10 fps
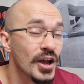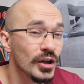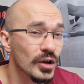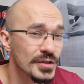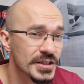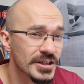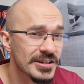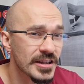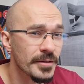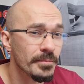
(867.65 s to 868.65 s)

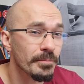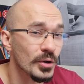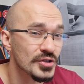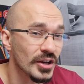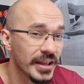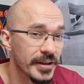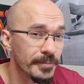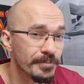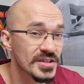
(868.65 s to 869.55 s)
Clostridium botulinum,